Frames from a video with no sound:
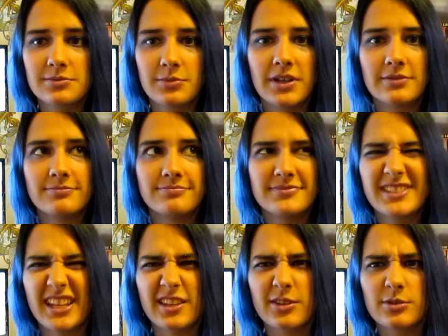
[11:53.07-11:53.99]
Well,
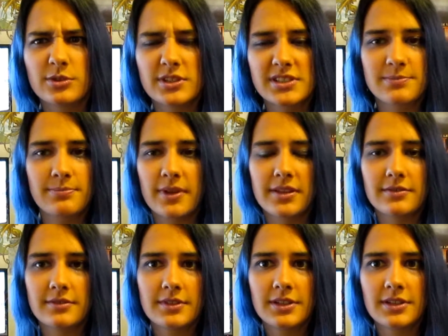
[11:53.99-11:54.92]
second oldest, but
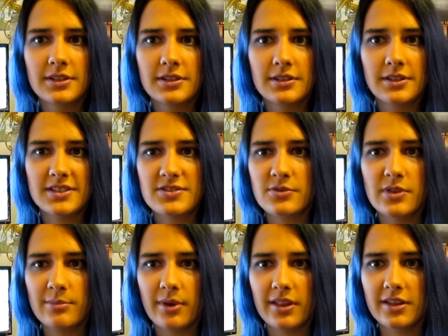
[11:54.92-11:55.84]
that's only
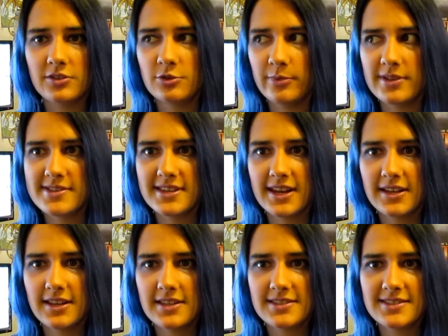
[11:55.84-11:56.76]
by like 2 months and 8
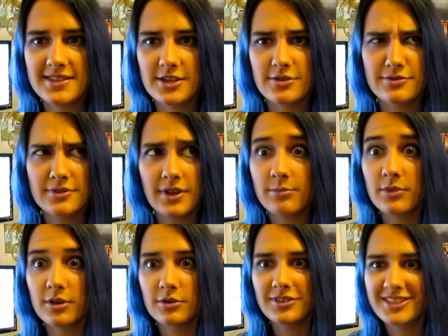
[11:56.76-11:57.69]
days, so I'm
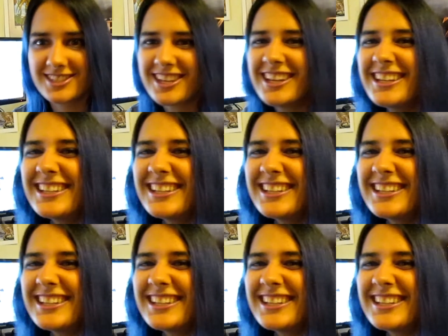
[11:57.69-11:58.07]
the oldest.